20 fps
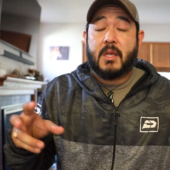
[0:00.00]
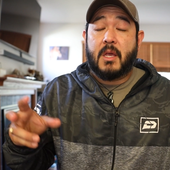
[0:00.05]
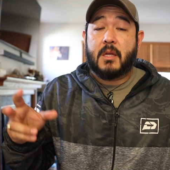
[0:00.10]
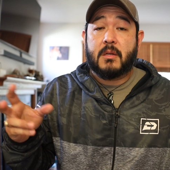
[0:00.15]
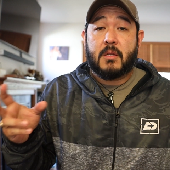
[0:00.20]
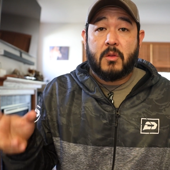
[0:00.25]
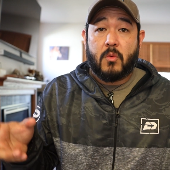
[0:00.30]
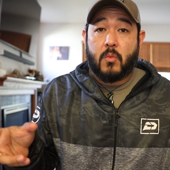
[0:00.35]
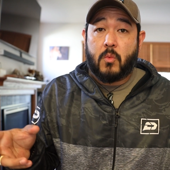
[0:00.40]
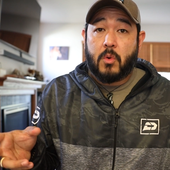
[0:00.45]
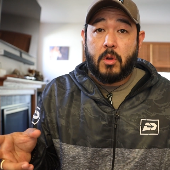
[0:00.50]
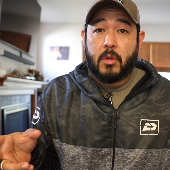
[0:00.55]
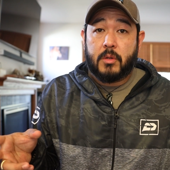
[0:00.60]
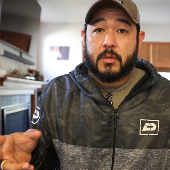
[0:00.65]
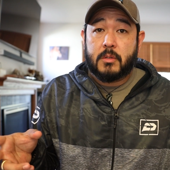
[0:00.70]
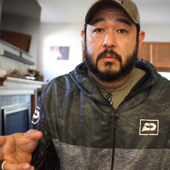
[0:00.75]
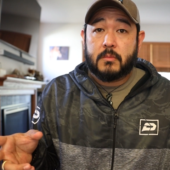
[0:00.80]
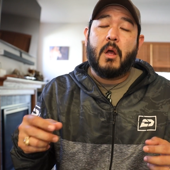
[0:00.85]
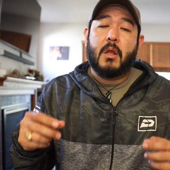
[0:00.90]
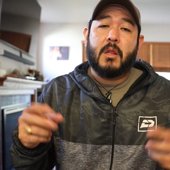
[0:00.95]
the end of the world.
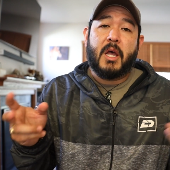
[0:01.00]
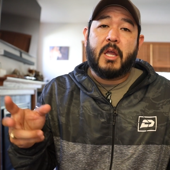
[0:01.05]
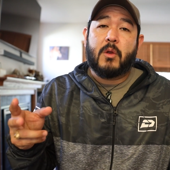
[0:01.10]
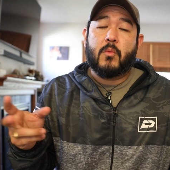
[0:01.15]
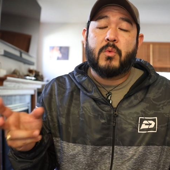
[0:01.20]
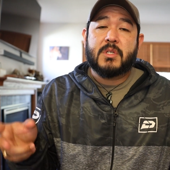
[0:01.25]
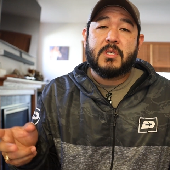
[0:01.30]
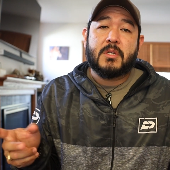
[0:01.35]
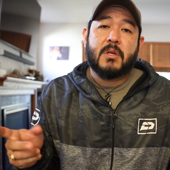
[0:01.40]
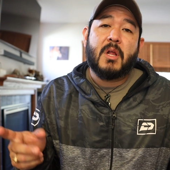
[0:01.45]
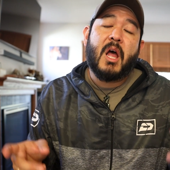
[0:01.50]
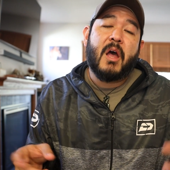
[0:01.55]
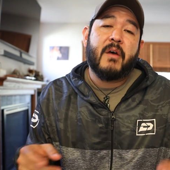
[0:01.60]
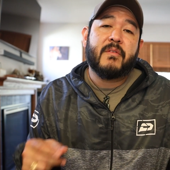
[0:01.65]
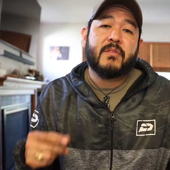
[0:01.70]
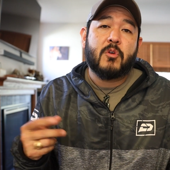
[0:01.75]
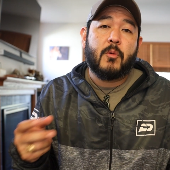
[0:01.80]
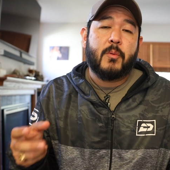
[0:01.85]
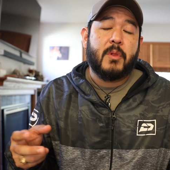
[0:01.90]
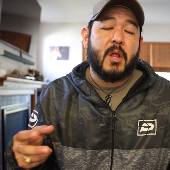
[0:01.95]
Alliant would still
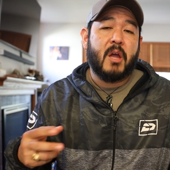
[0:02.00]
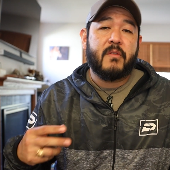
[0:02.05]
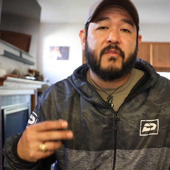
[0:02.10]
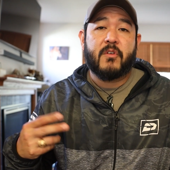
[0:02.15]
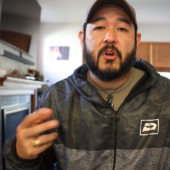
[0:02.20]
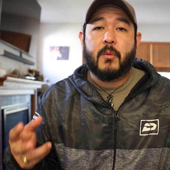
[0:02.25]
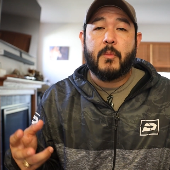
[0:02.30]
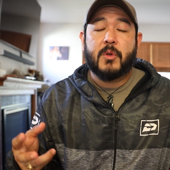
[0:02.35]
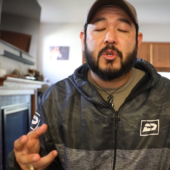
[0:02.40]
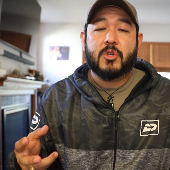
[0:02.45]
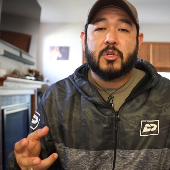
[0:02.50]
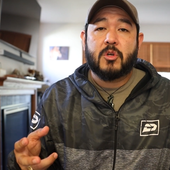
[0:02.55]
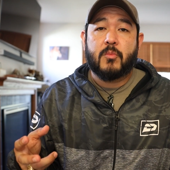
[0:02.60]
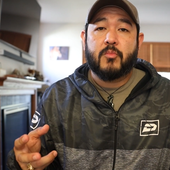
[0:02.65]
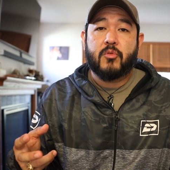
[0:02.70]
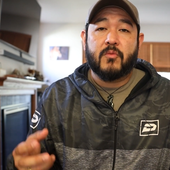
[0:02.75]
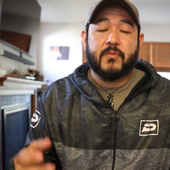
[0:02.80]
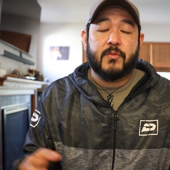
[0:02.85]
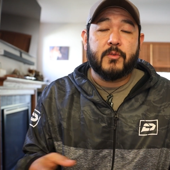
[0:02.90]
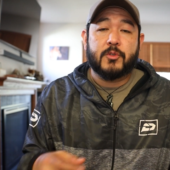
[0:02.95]
have to apply for Commission
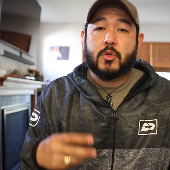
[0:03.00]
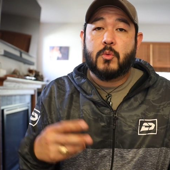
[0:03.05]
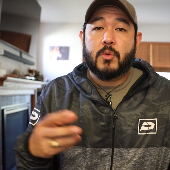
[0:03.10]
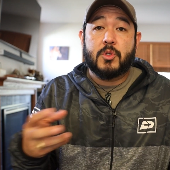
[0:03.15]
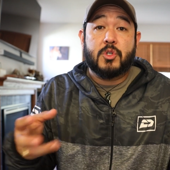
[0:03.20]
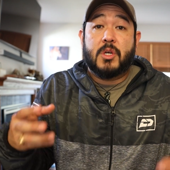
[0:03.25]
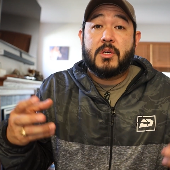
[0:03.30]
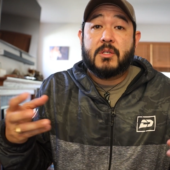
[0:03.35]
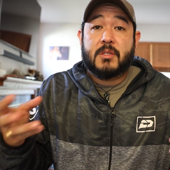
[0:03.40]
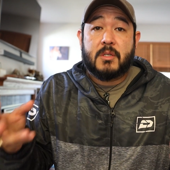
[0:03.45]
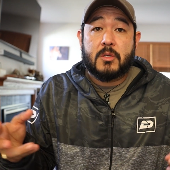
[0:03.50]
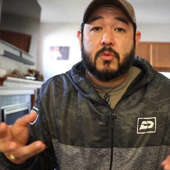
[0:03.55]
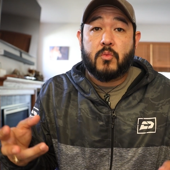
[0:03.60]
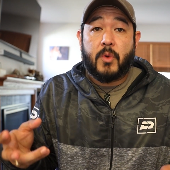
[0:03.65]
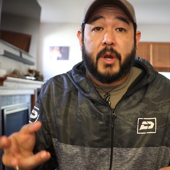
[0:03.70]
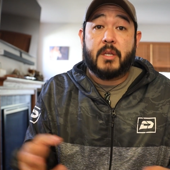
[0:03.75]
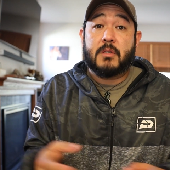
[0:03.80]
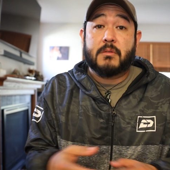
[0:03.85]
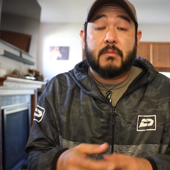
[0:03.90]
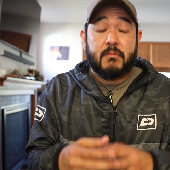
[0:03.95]
approval to adjust its
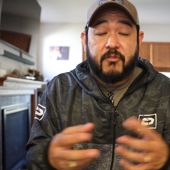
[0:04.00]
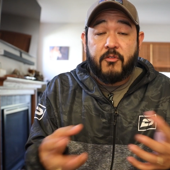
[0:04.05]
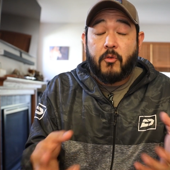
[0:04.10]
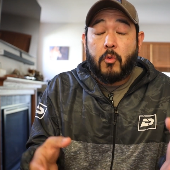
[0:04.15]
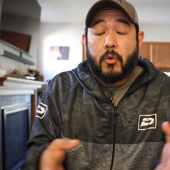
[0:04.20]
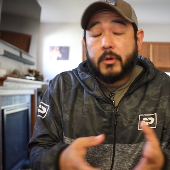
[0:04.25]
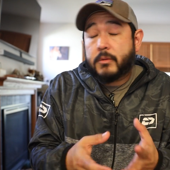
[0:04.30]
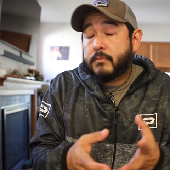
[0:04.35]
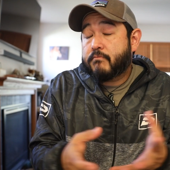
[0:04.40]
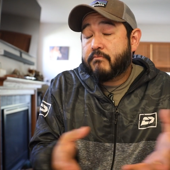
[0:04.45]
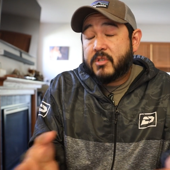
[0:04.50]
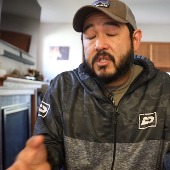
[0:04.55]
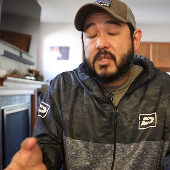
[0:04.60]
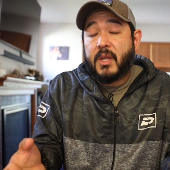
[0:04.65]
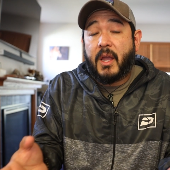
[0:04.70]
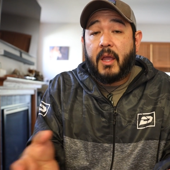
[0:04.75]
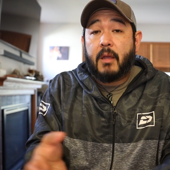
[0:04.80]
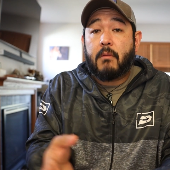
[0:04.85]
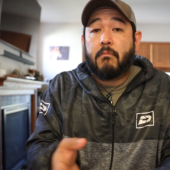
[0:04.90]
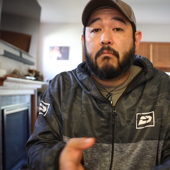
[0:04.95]
rates for,
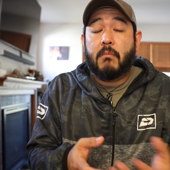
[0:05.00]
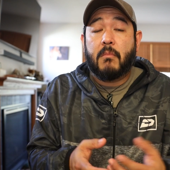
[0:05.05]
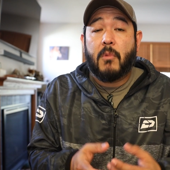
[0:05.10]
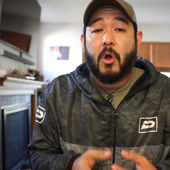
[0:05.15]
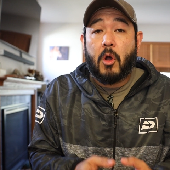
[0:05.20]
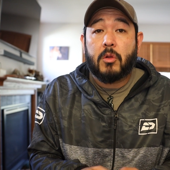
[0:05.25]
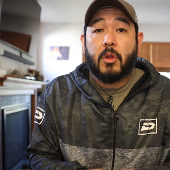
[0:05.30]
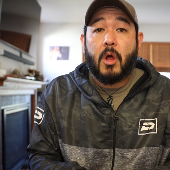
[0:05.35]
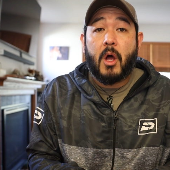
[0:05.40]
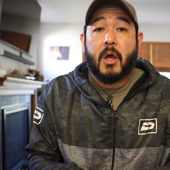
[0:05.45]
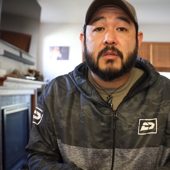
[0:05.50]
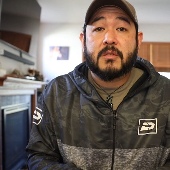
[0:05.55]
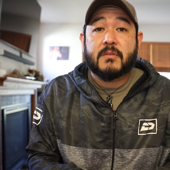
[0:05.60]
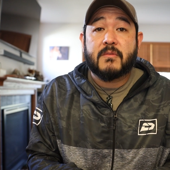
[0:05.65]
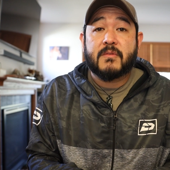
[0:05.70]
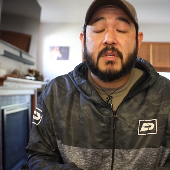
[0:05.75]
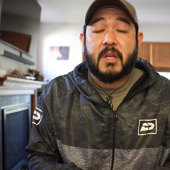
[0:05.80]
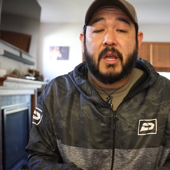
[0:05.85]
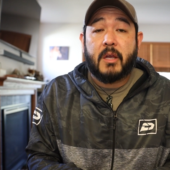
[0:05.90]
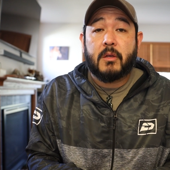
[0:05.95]
say, a loss
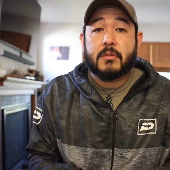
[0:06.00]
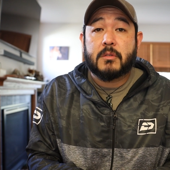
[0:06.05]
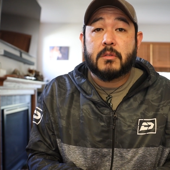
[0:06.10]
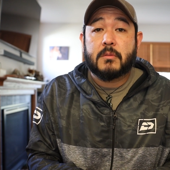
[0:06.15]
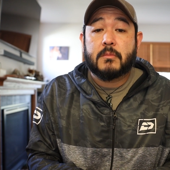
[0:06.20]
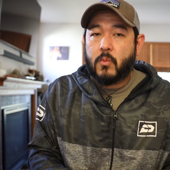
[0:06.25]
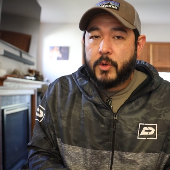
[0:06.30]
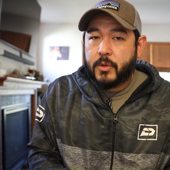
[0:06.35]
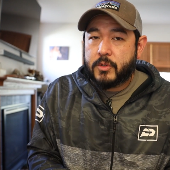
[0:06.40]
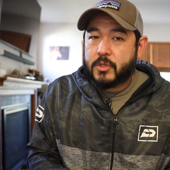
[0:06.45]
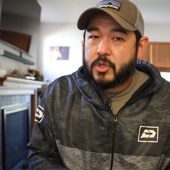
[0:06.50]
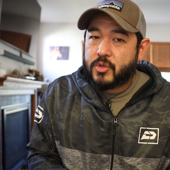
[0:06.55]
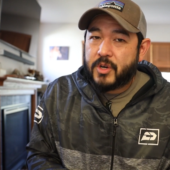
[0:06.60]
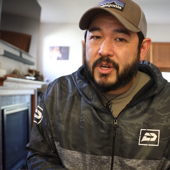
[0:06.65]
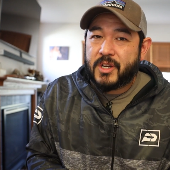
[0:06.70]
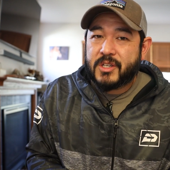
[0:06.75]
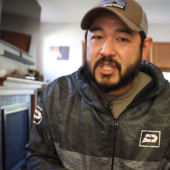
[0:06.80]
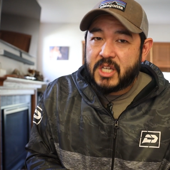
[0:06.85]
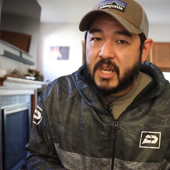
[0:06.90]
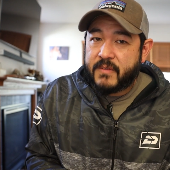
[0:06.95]
of sales. We were just
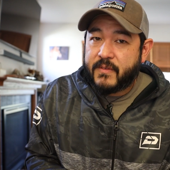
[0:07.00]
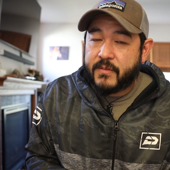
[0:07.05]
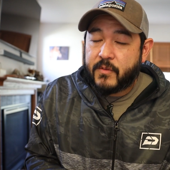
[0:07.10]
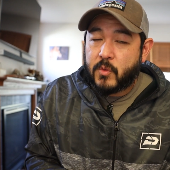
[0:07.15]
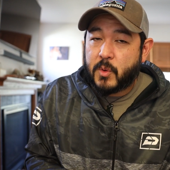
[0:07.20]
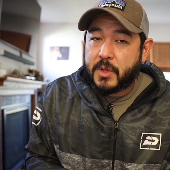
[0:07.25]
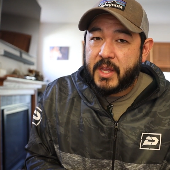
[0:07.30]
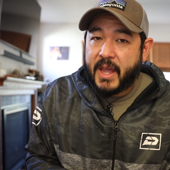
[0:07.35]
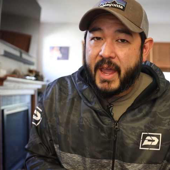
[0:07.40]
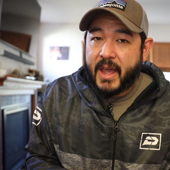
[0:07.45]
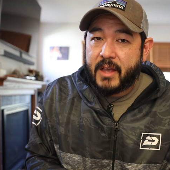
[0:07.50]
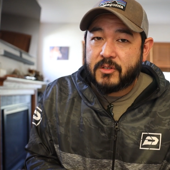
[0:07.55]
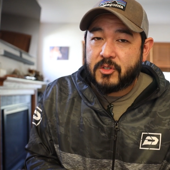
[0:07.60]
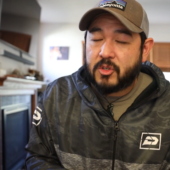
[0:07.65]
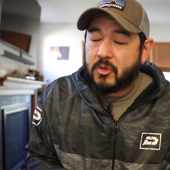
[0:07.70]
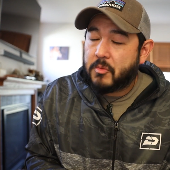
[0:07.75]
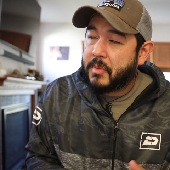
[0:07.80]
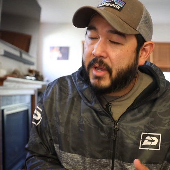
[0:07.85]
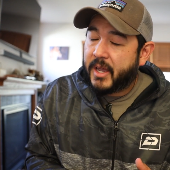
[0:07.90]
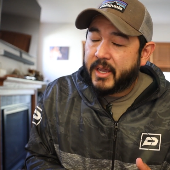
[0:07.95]
trying to save everyone the
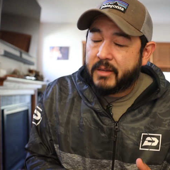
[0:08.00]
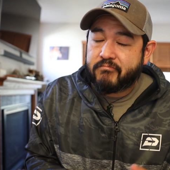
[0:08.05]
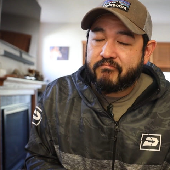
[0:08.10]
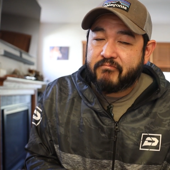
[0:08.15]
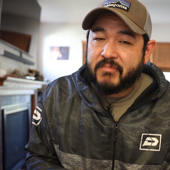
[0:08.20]
hassle by